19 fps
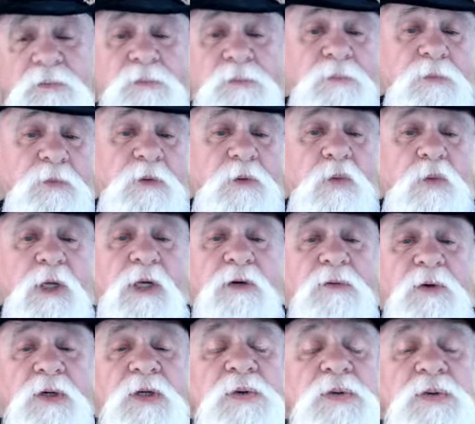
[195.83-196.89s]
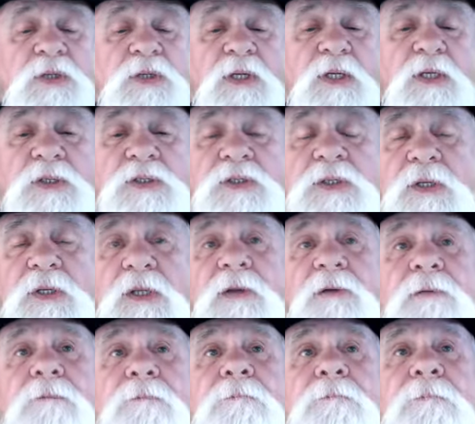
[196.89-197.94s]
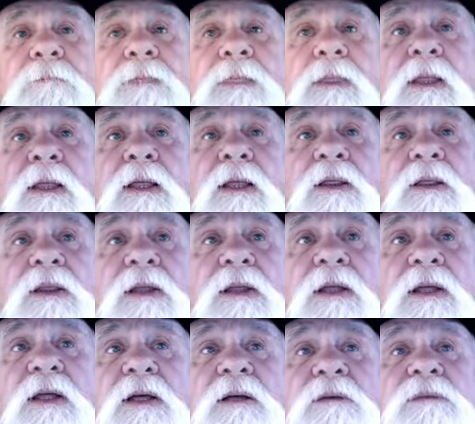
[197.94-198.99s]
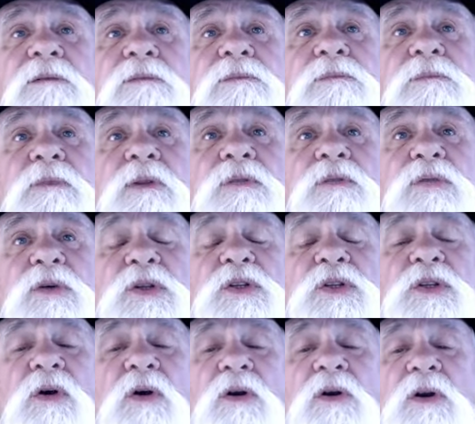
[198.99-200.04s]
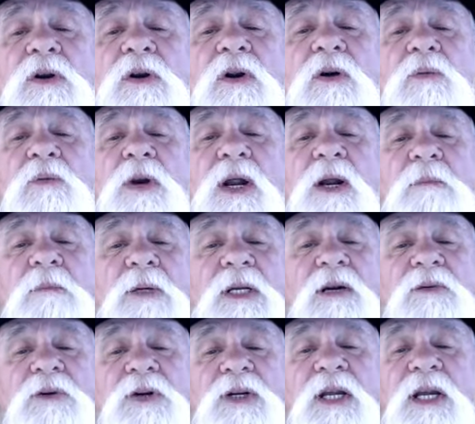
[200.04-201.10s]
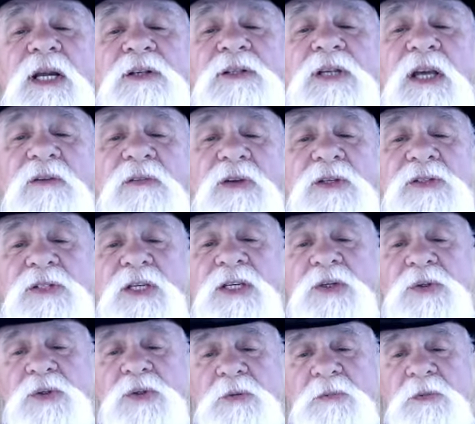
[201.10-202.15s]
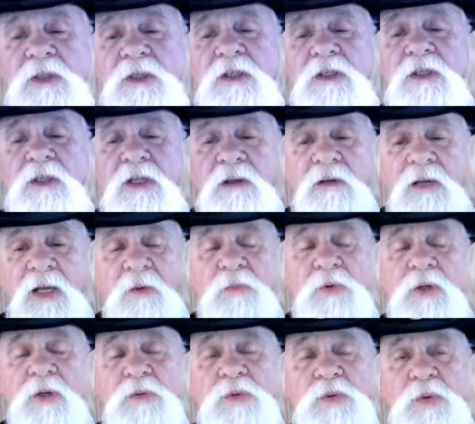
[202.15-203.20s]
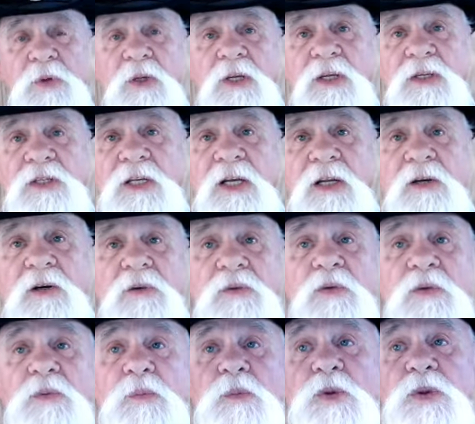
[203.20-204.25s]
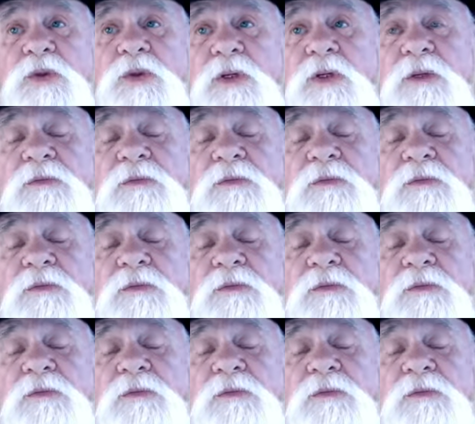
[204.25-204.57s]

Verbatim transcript: whatever interest it is, the foots aren't around me every day as heavy as they used to be, like when it was really intent with the